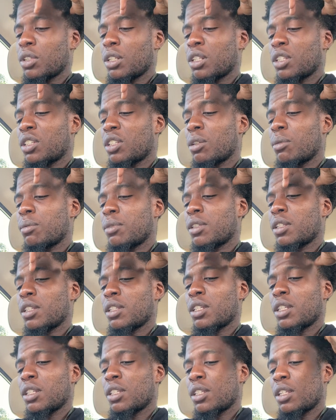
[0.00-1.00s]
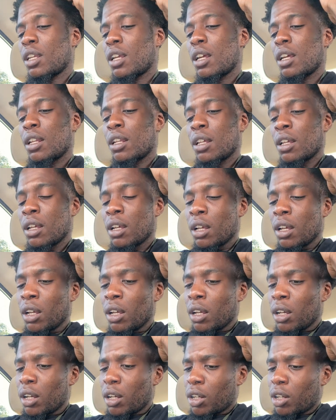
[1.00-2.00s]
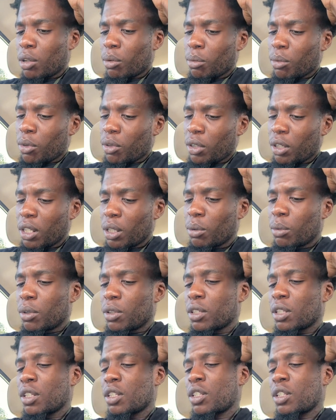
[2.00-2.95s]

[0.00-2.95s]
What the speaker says: In some sense, he said, a community was a